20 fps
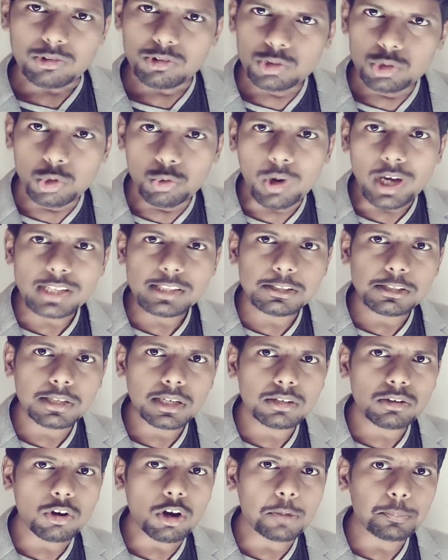Do I say
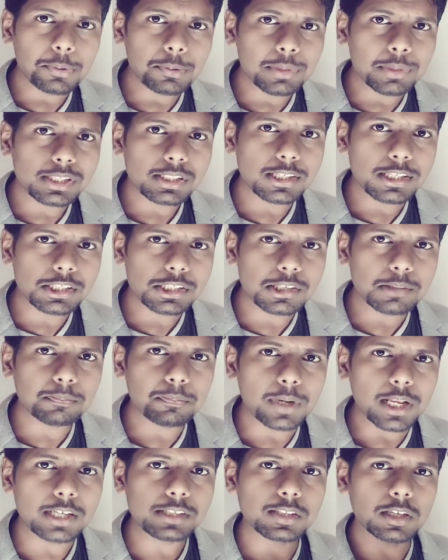complement system
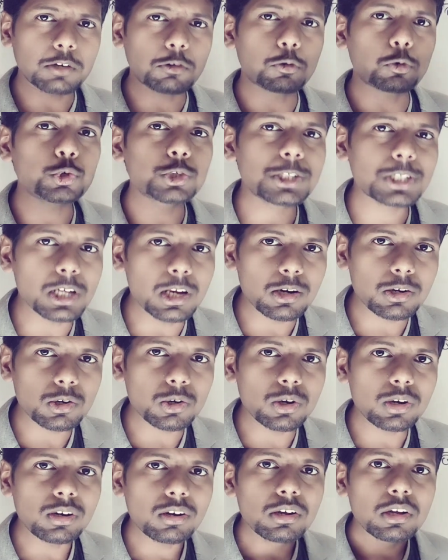plays a crucial
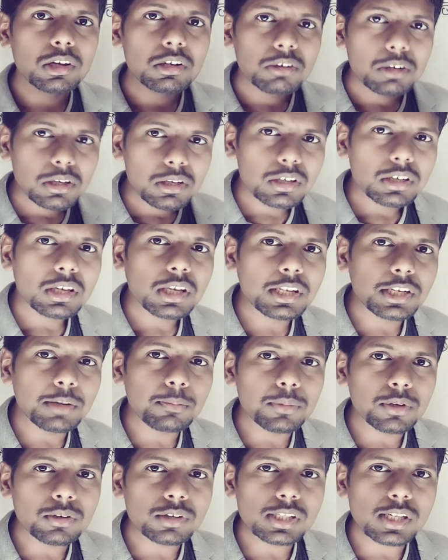role in
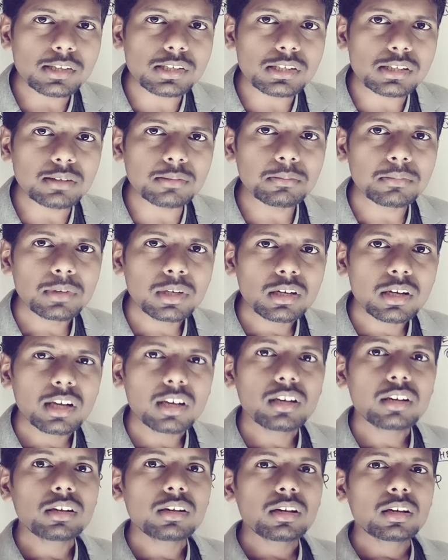immune system?
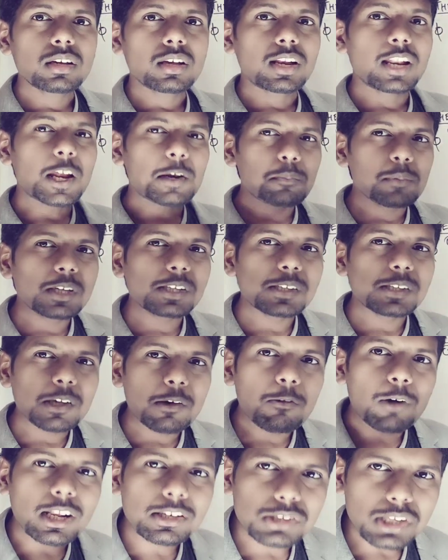Let me say
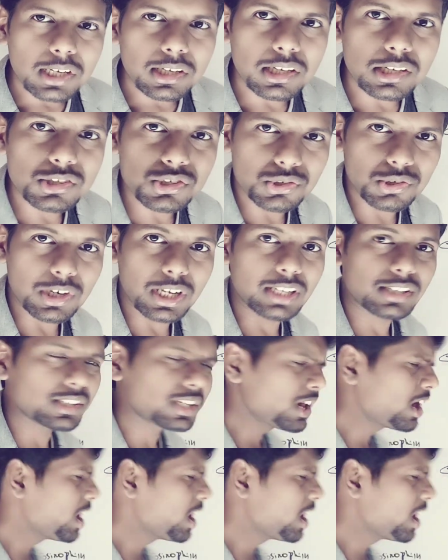once again, students,